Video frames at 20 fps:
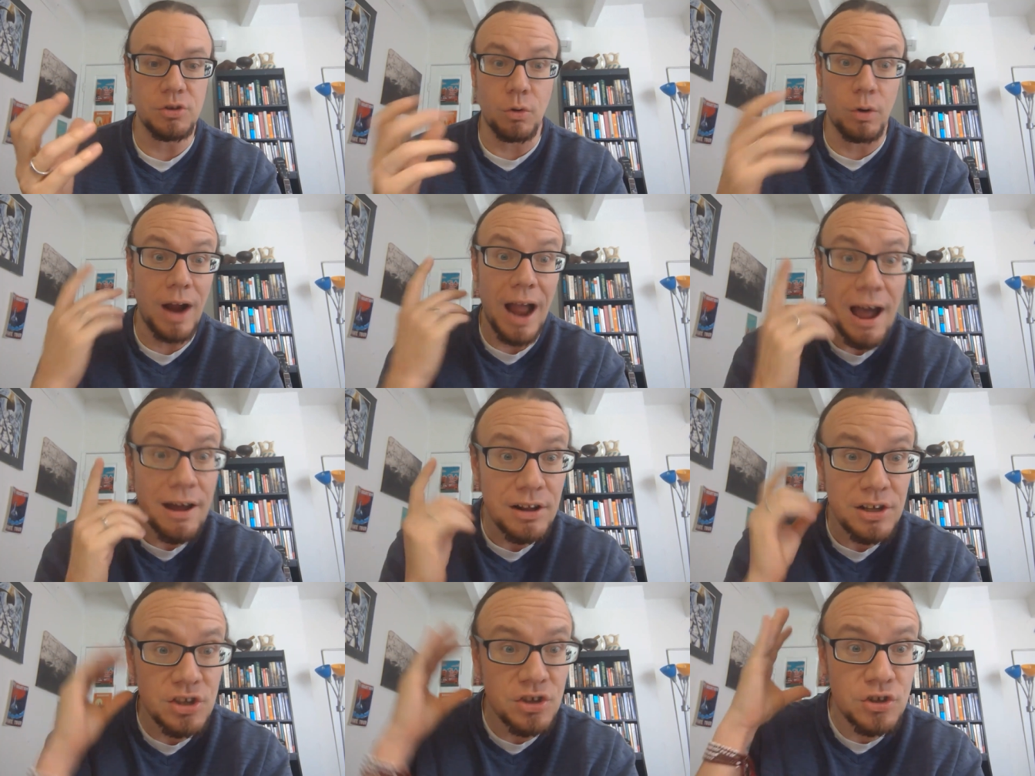or
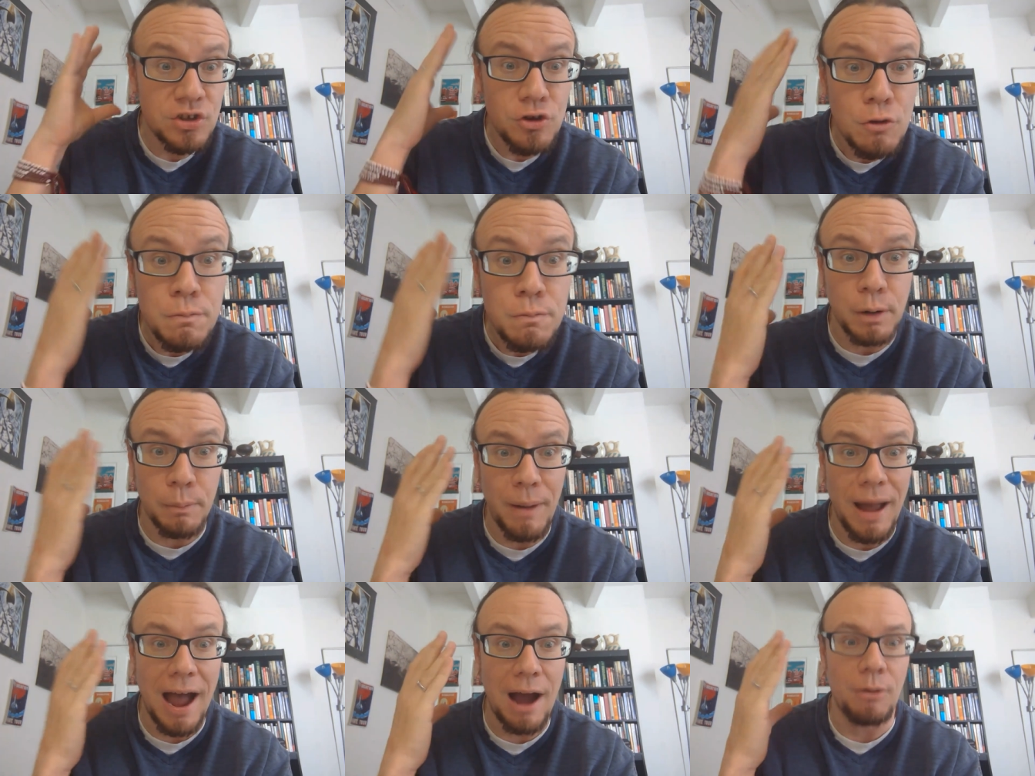how does
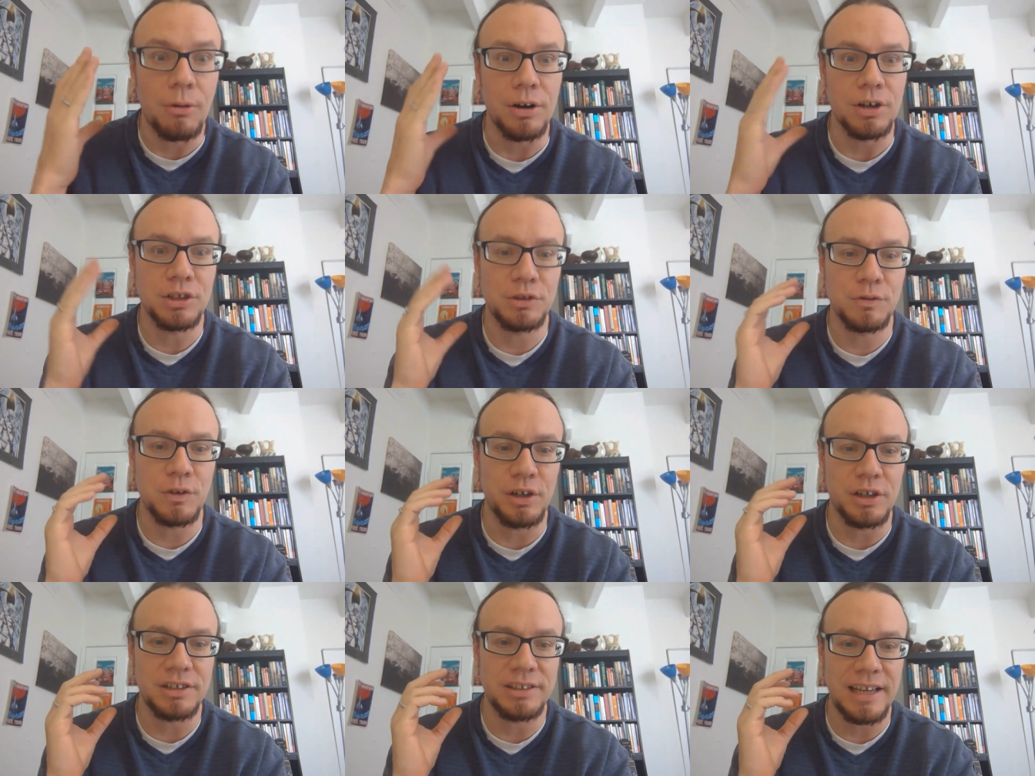superpowers,
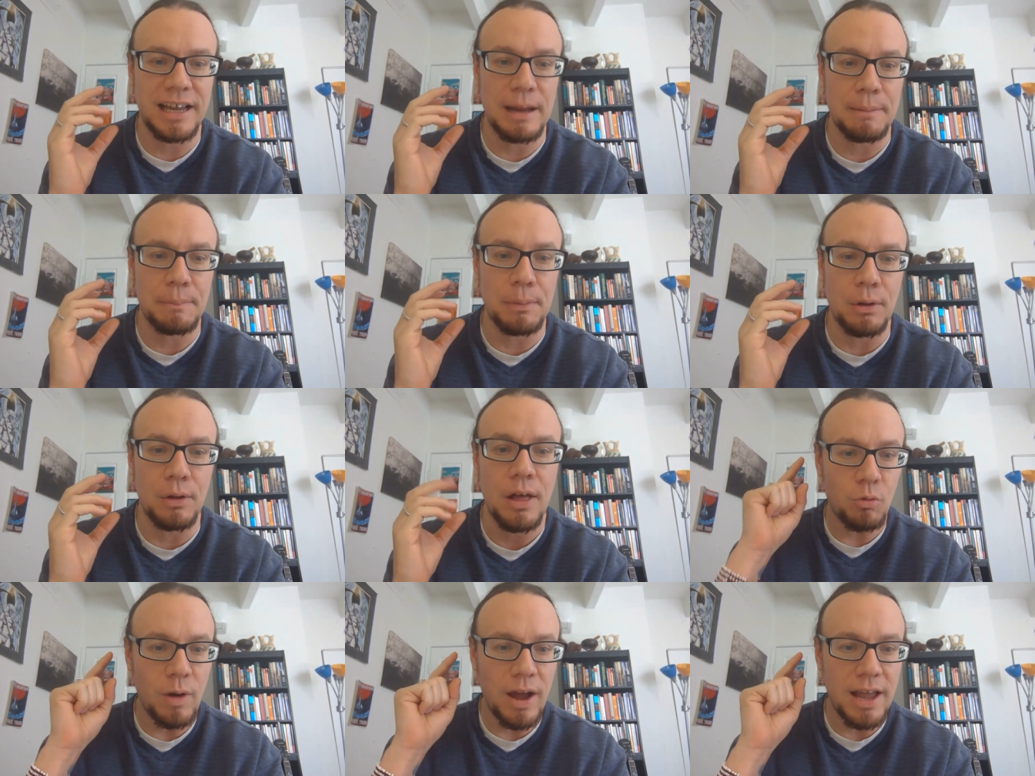for
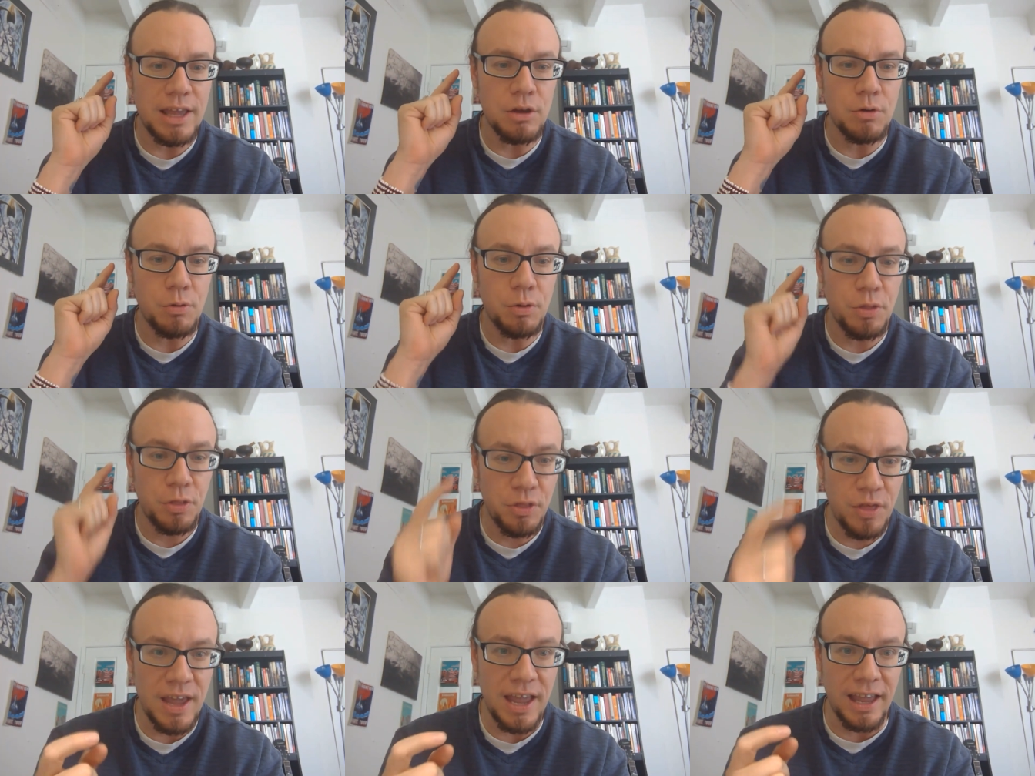example, the way you
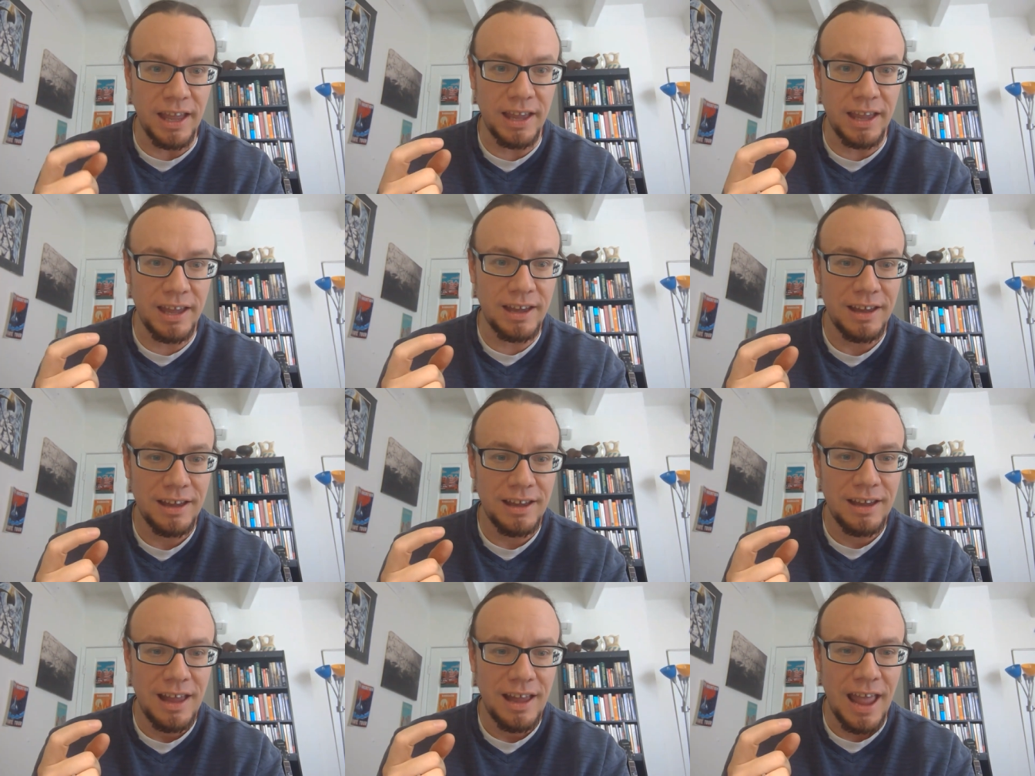think
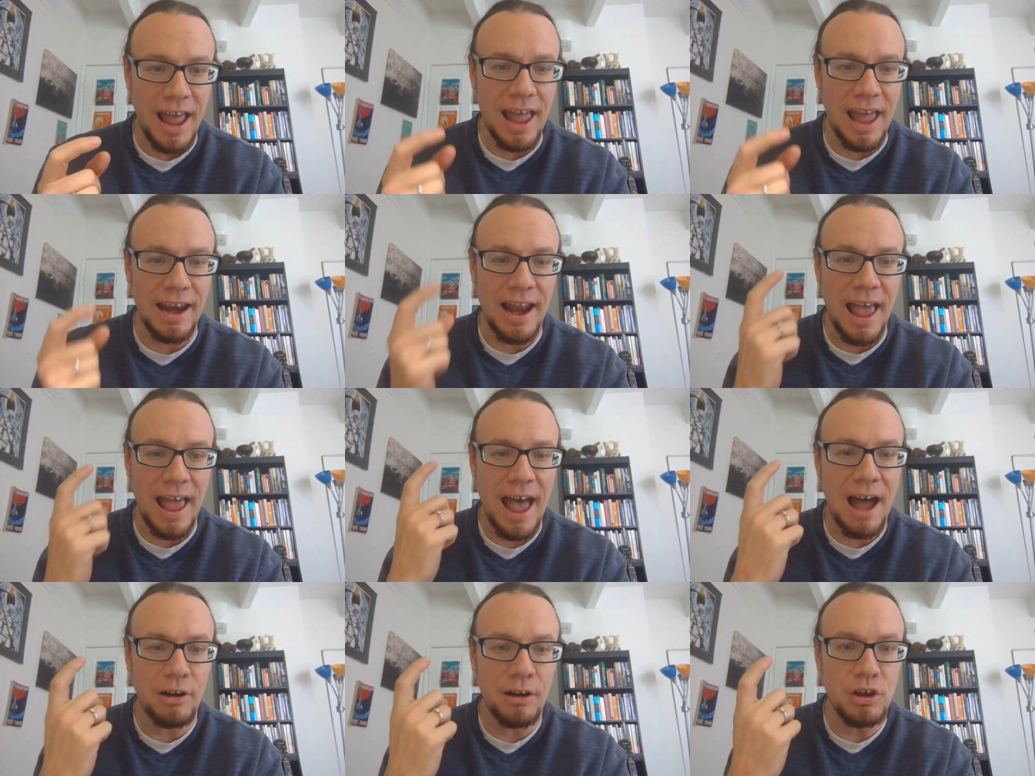and
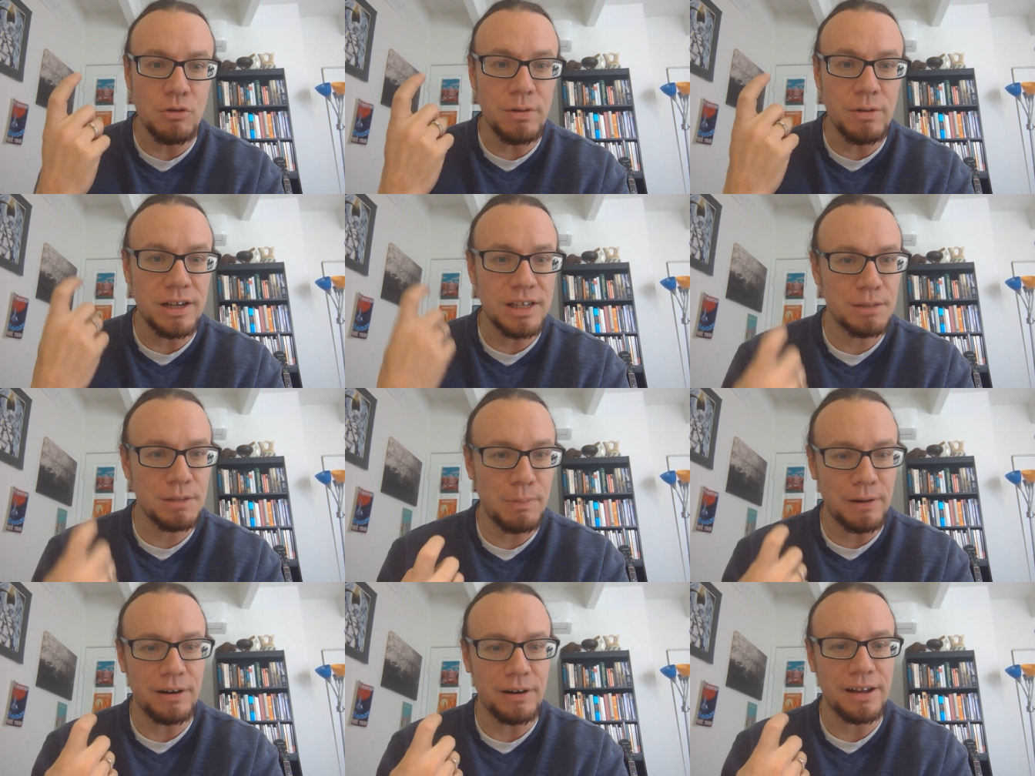how you
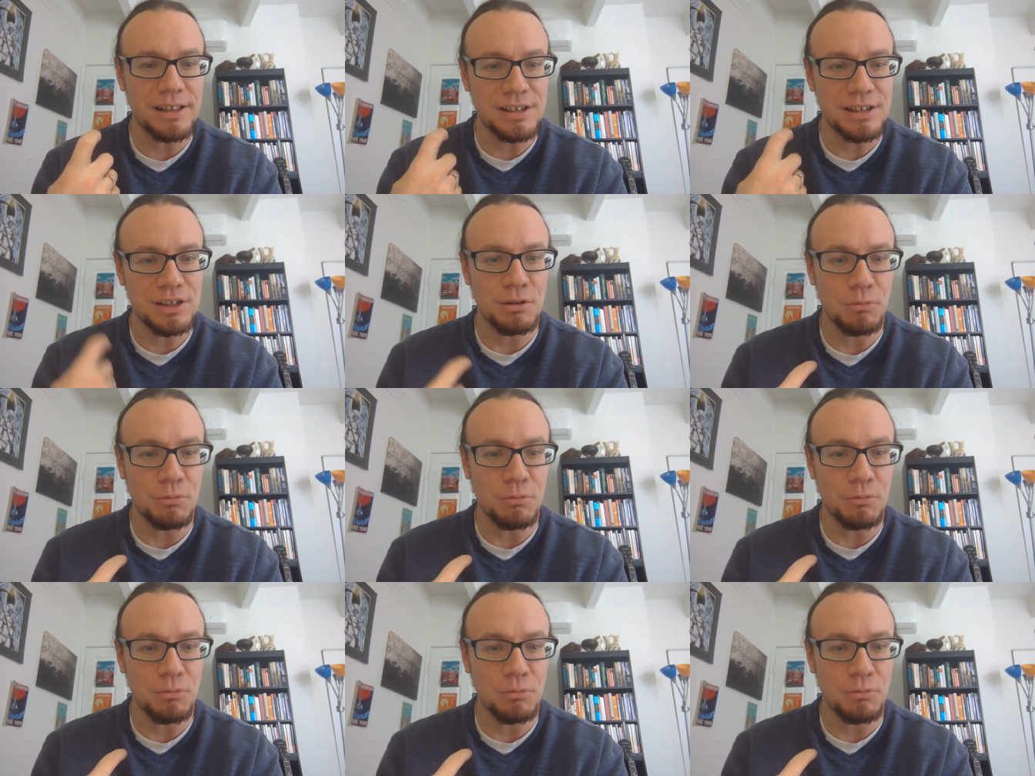experience the